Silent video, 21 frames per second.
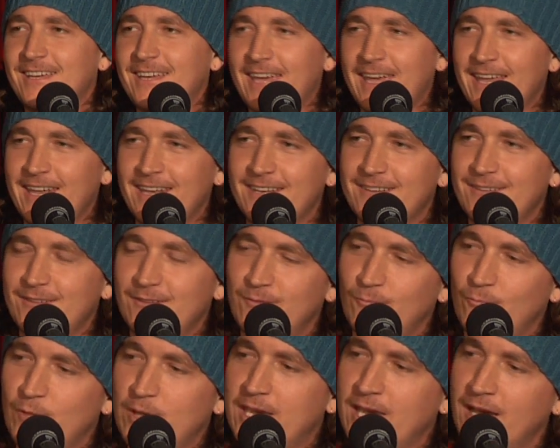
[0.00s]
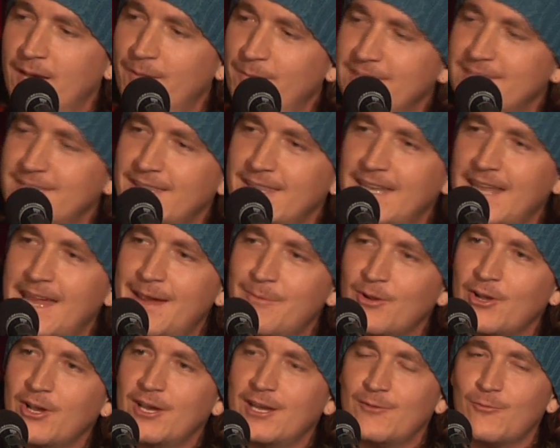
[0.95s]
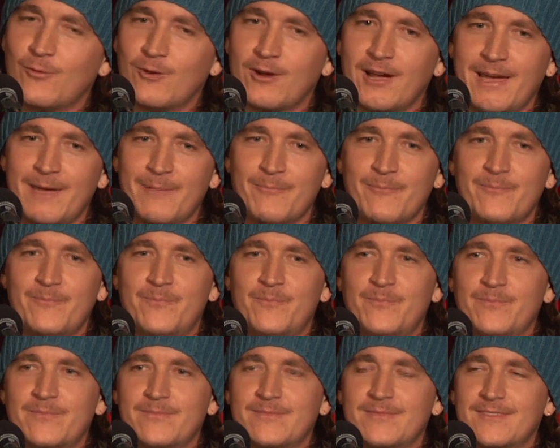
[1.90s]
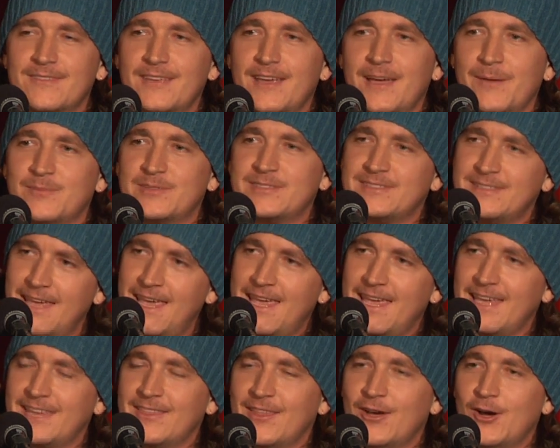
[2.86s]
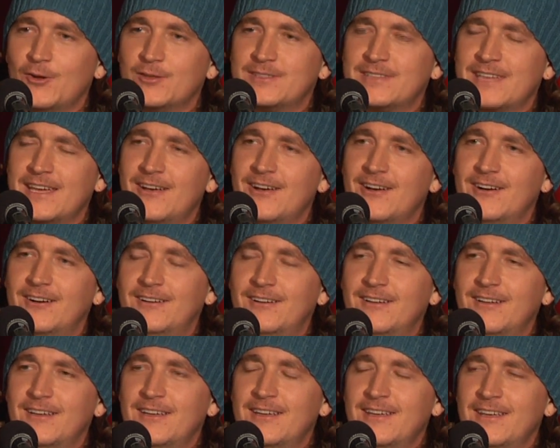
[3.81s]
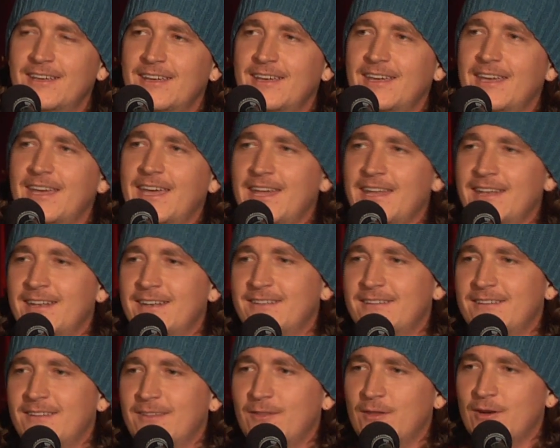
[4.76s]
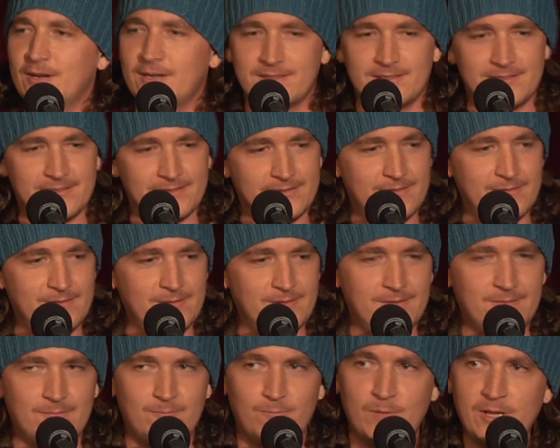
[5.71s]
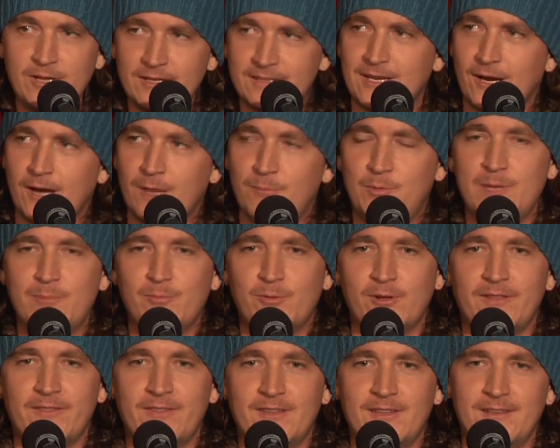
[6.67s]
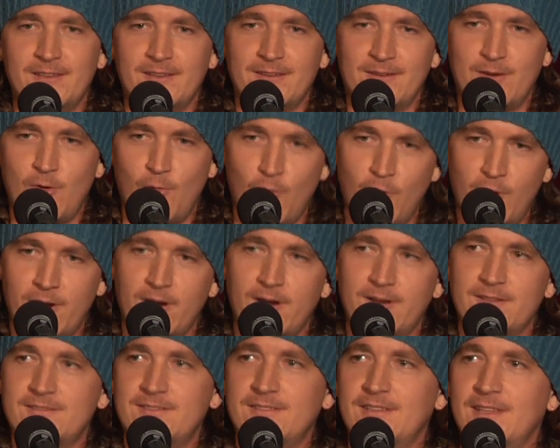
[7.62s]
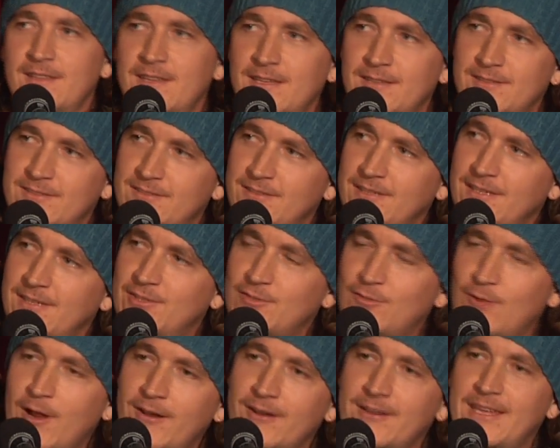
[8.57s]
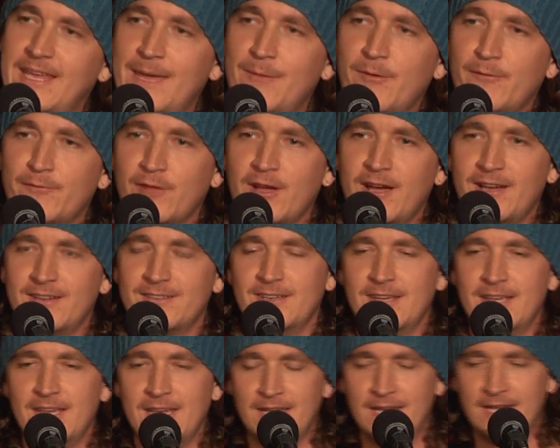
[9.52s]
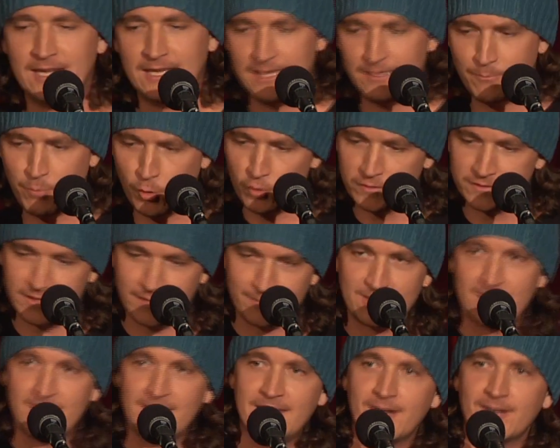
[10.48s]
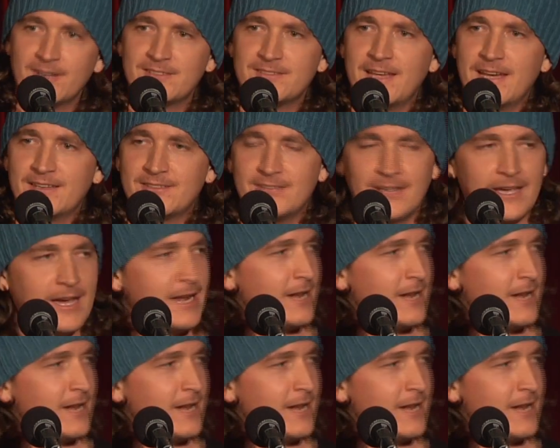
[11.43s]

and we come into the neighborhood where I'm, I'm staying in the hotel, and there's military people on the corners in these, these shrouded camouflage. He pulls up to the intersection,